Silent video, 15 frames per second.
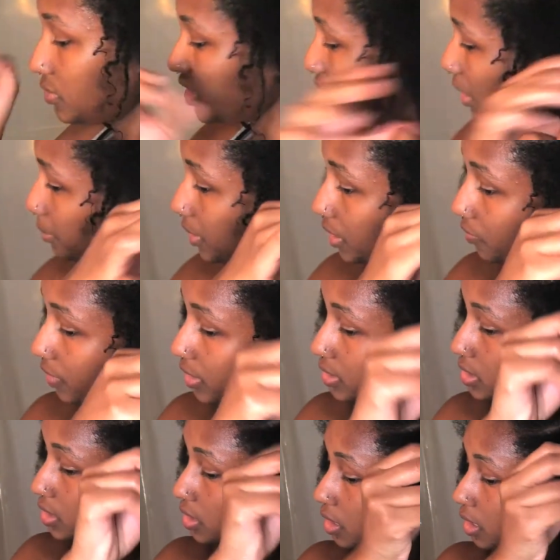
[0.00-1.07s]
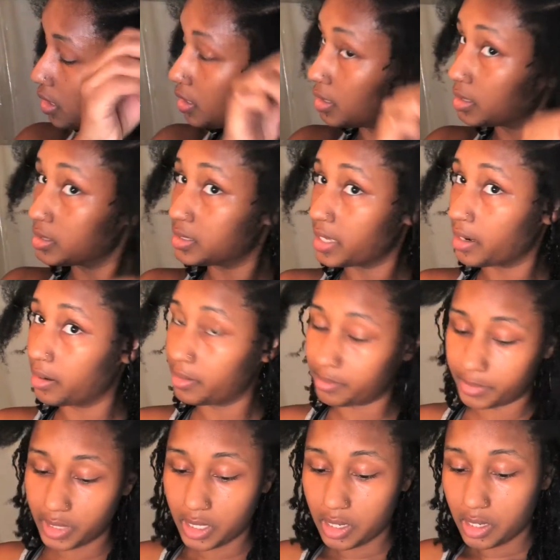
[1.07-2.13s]
I'm getting ready to set up.
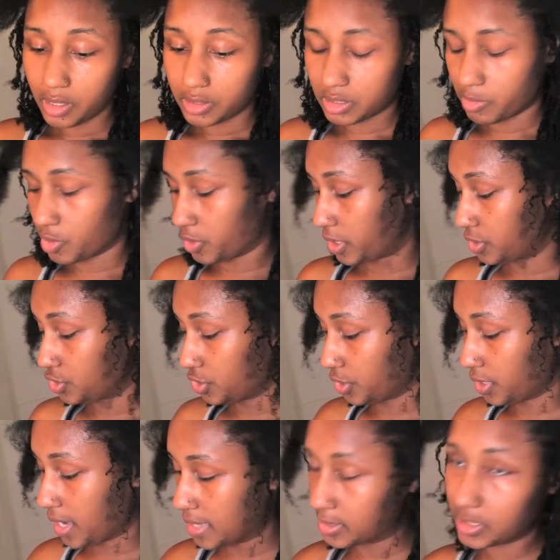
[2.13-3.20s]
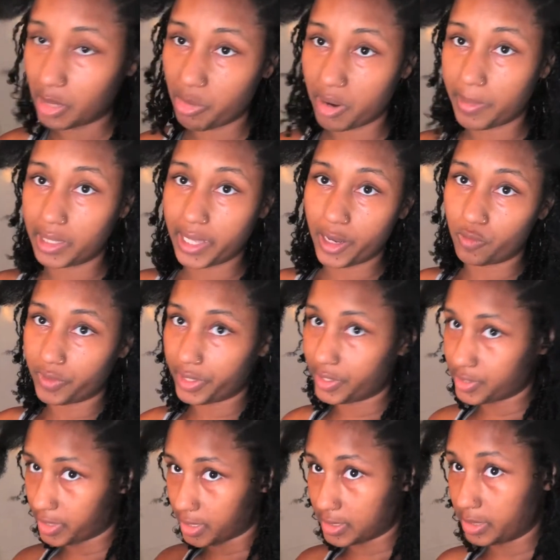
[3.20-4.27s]
So I'm going to go ahead and show you guys since I brought my light over here
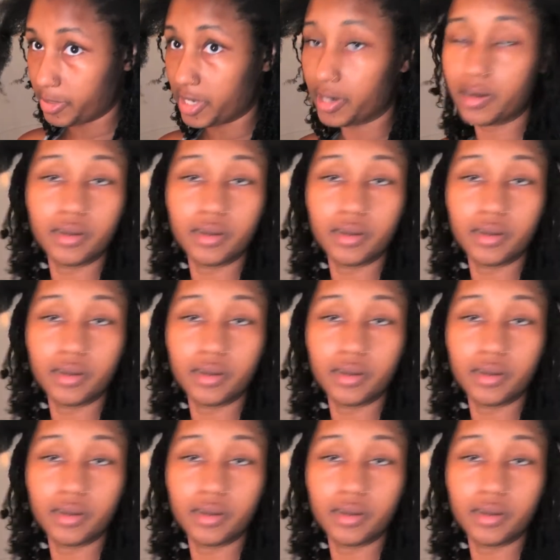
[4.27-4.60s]
so I can see better.